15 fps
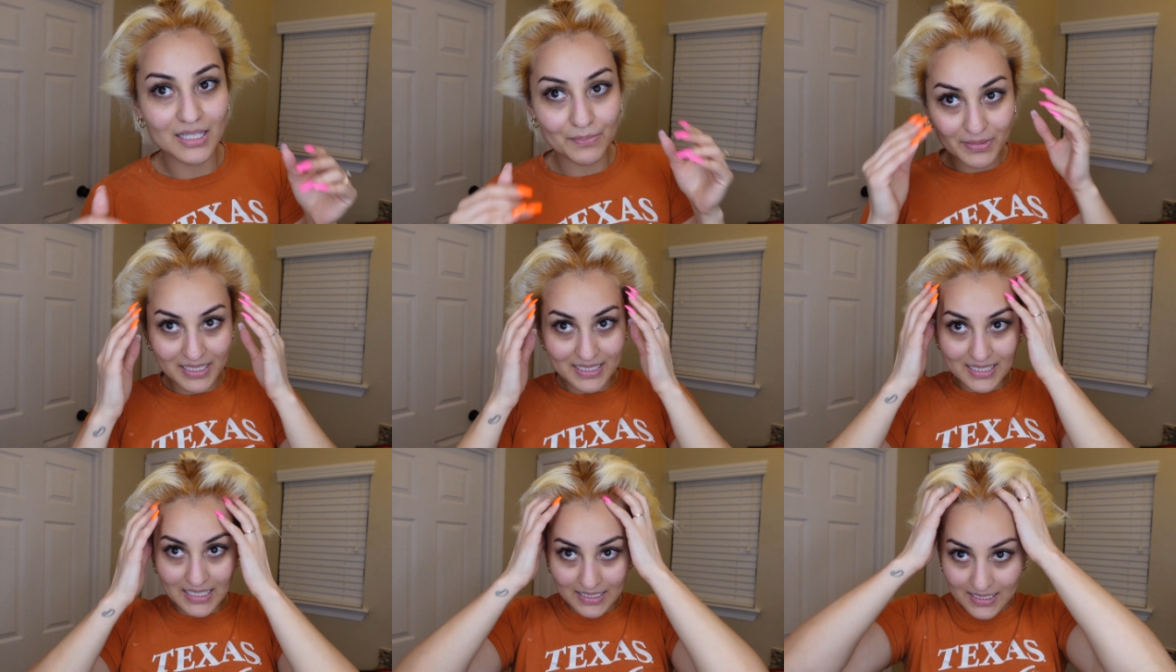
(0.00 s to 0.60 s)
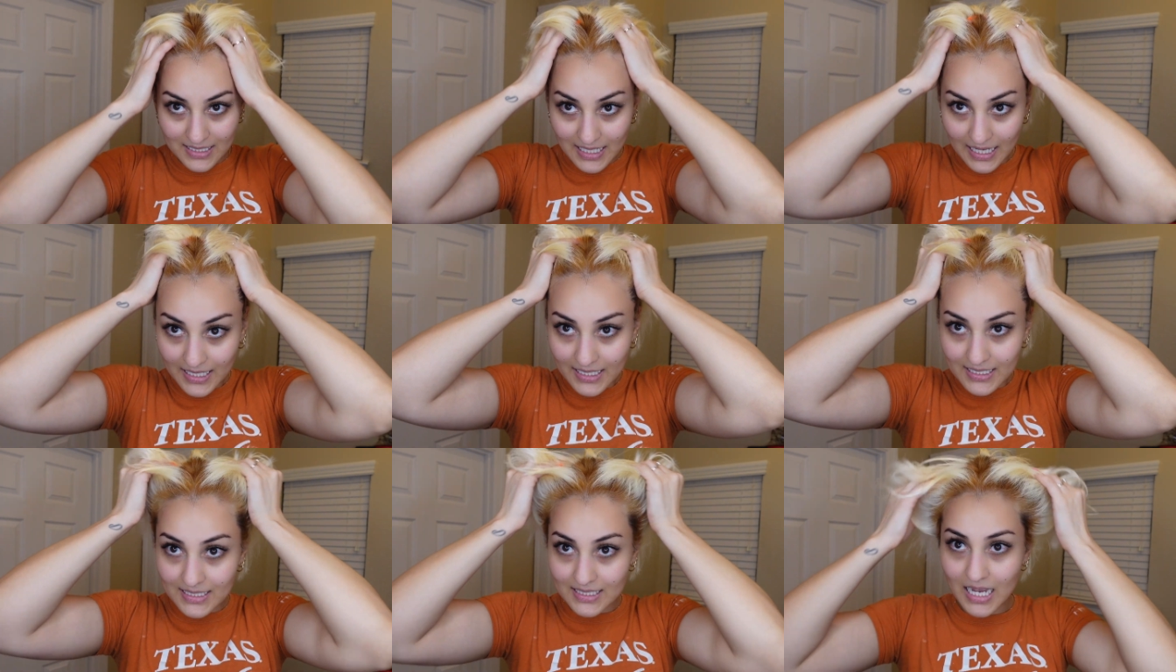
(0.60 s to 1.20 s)
them this
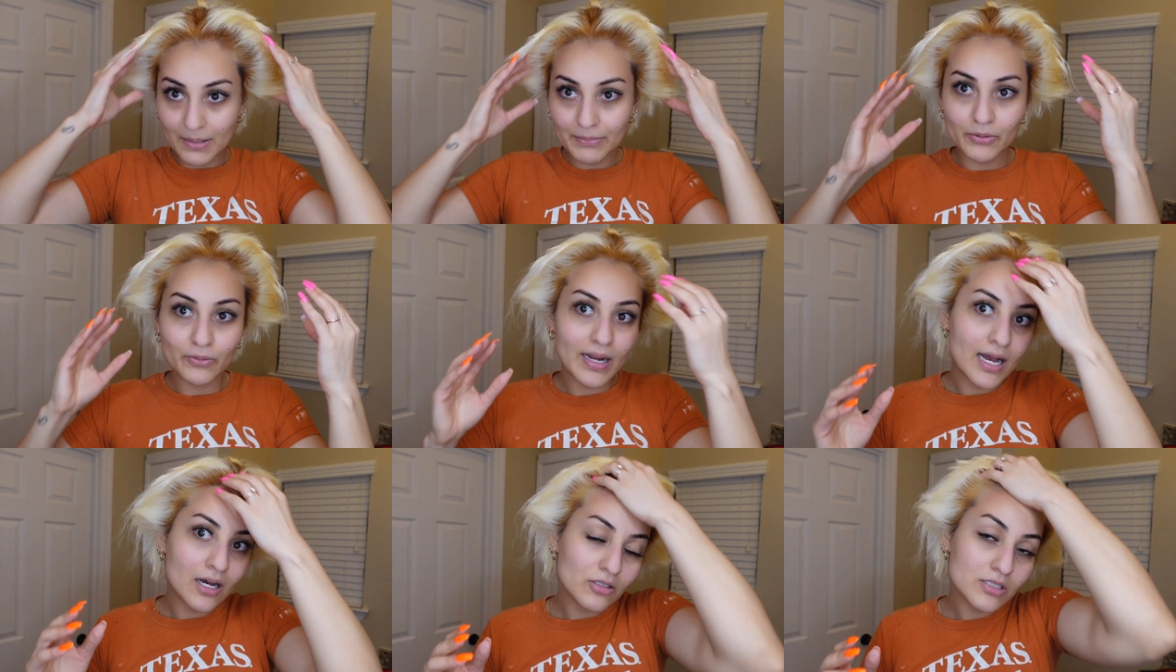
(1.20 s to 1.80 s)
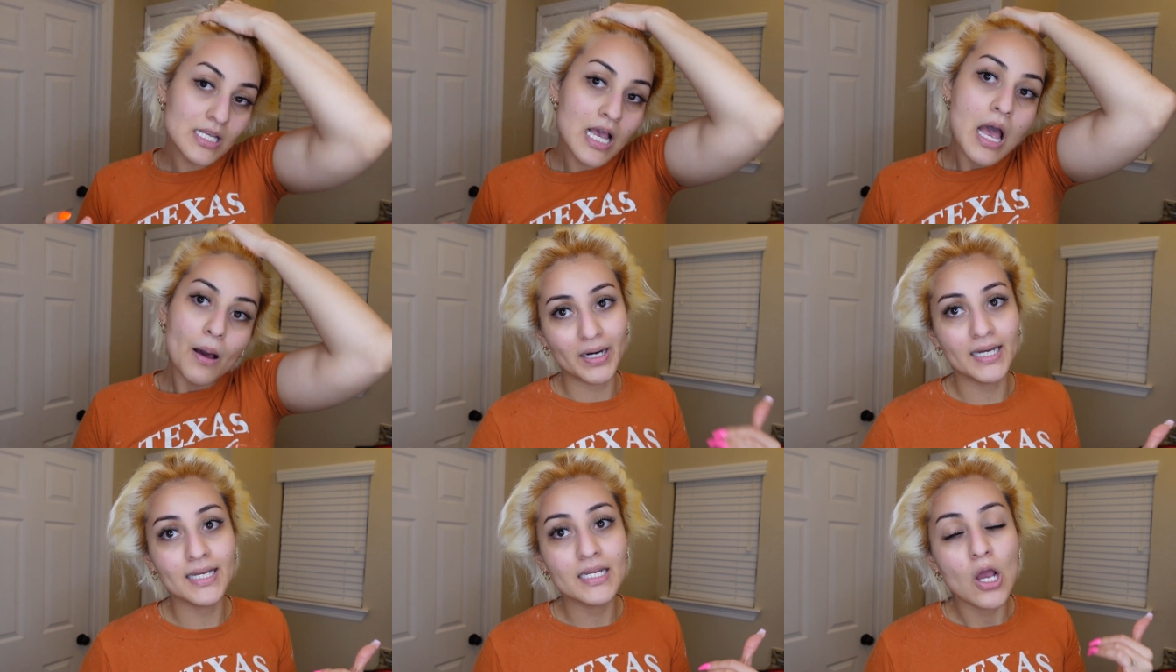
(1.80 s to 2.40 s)
second time around.
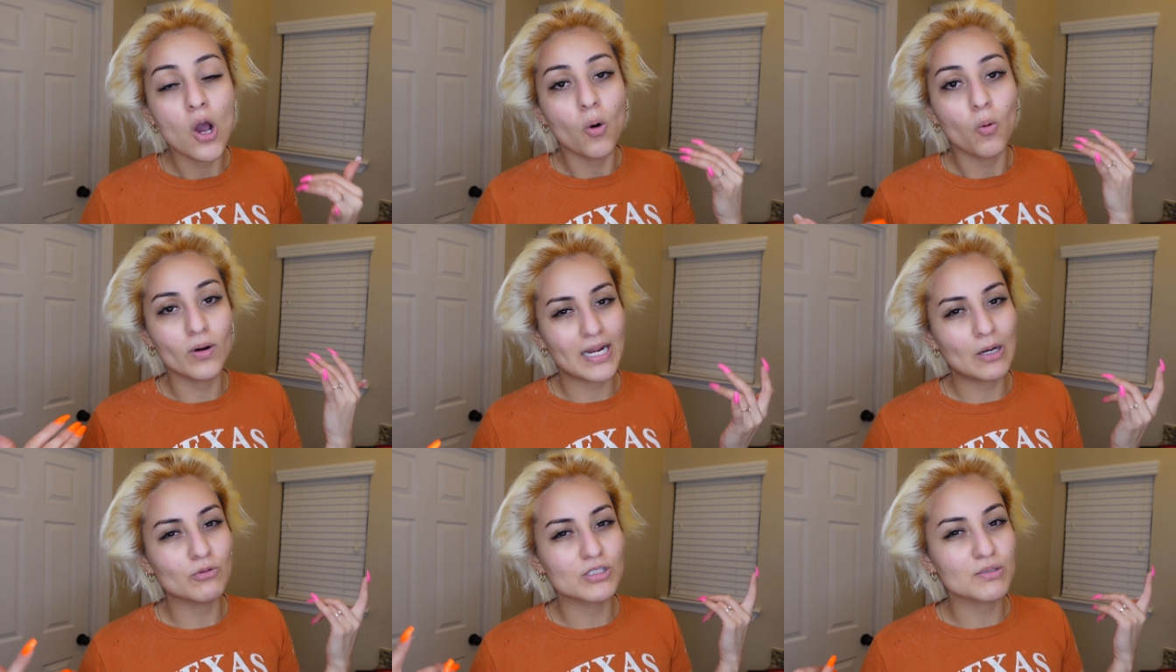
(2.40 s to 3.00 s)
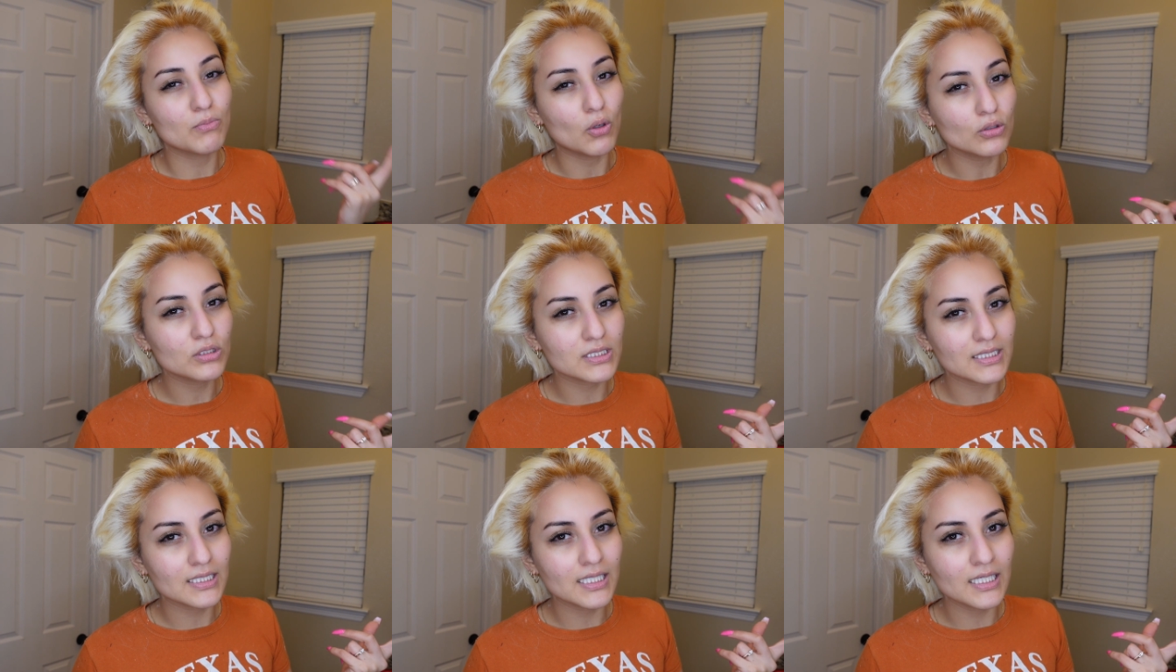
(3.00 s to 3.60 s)
But what I was
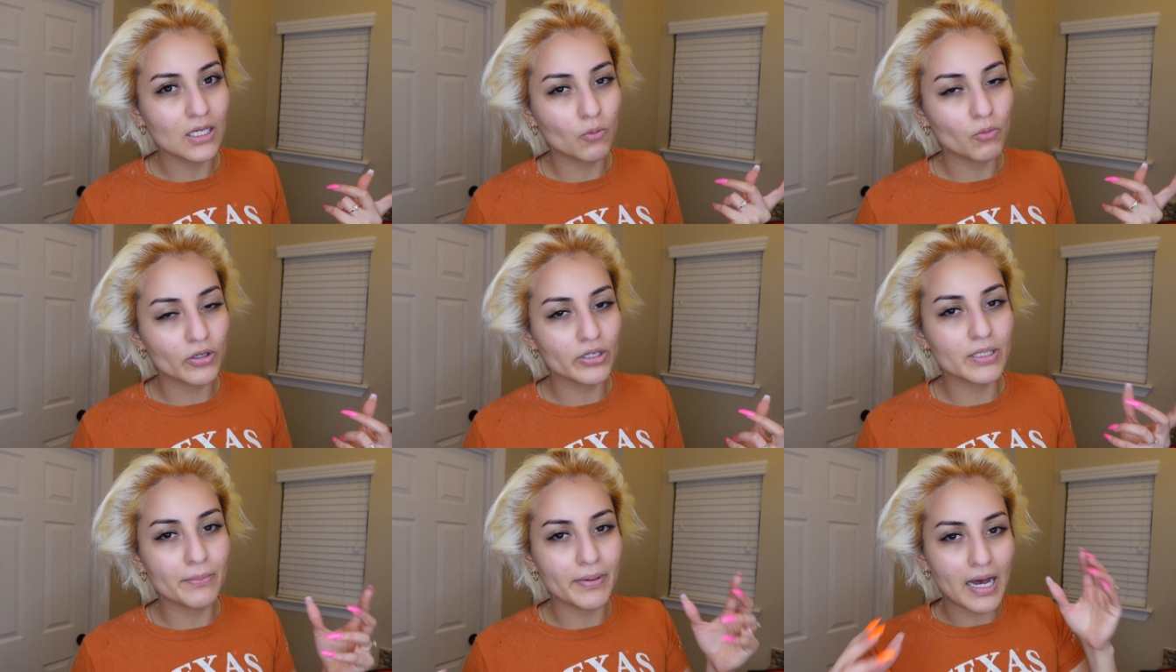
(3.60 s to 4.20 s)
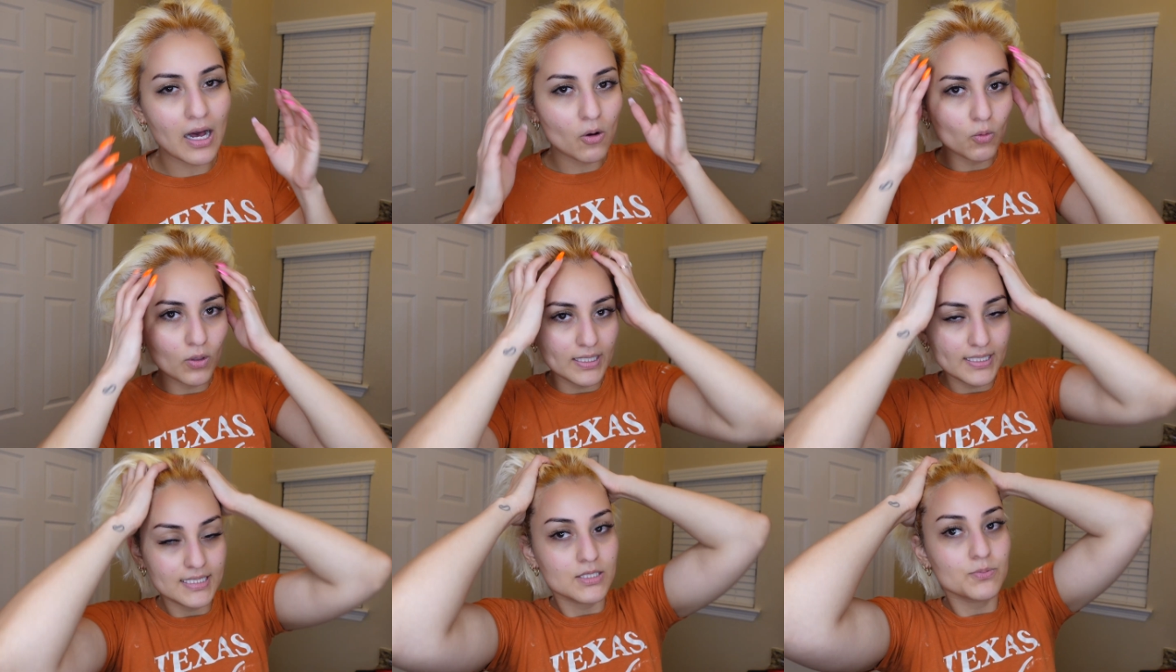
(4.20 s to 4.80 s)
mostly worried about
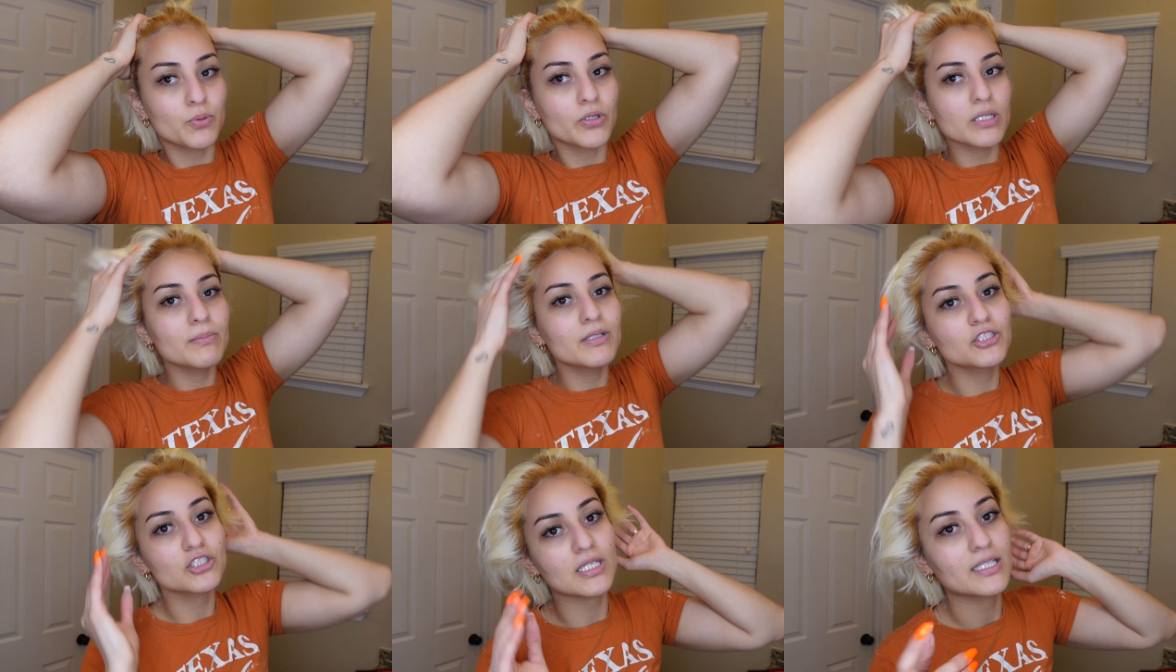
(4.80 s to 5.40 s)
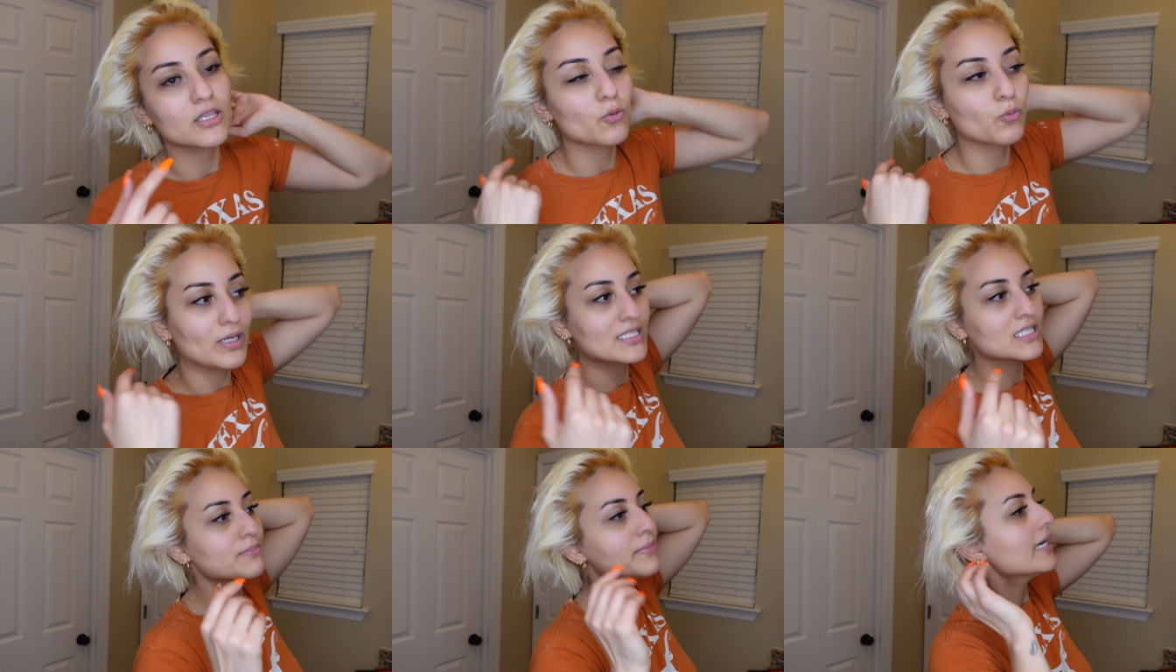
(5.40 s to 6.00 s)
was pretty much like the
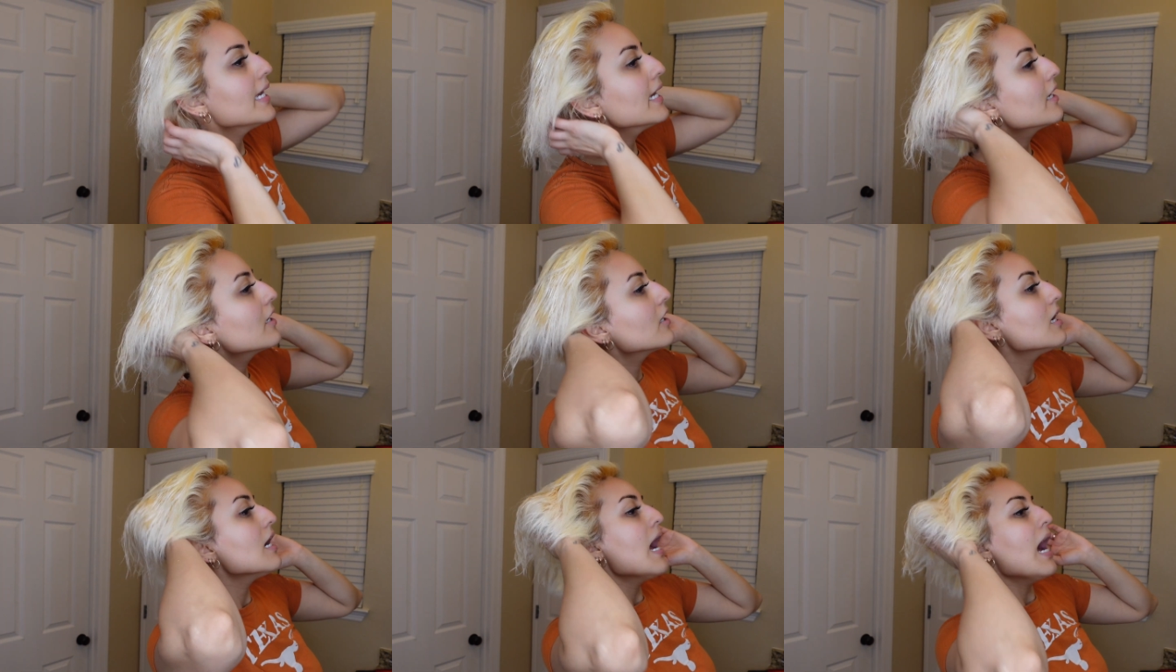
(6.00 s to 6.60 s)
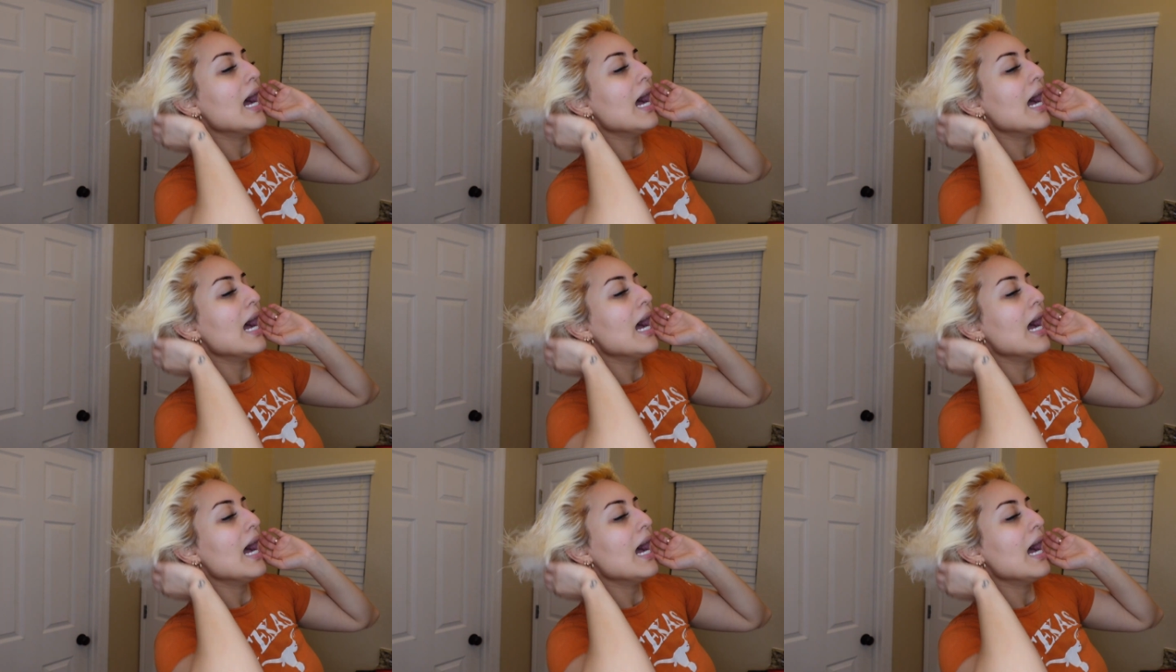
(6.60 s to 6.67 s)
rest of my hair.